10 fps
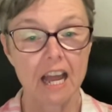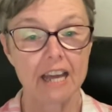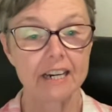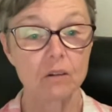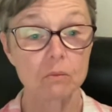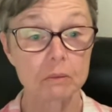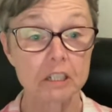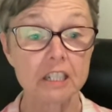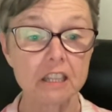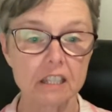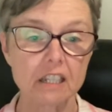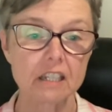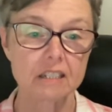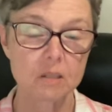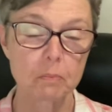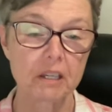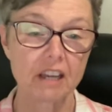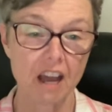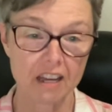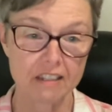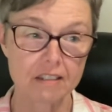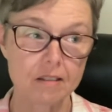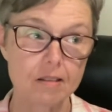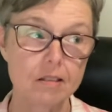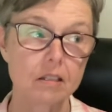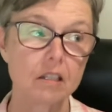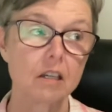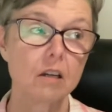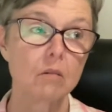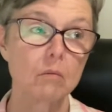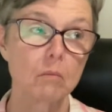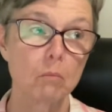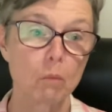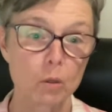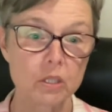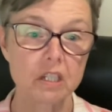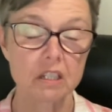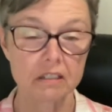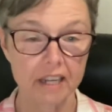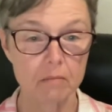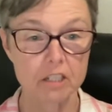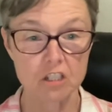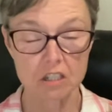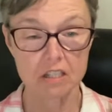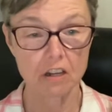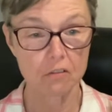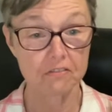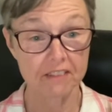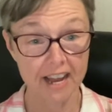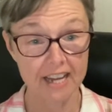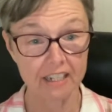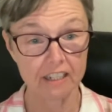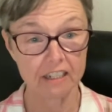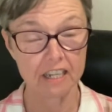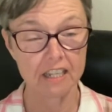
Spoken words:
And I really think it's because most of the lamb is just so fatty.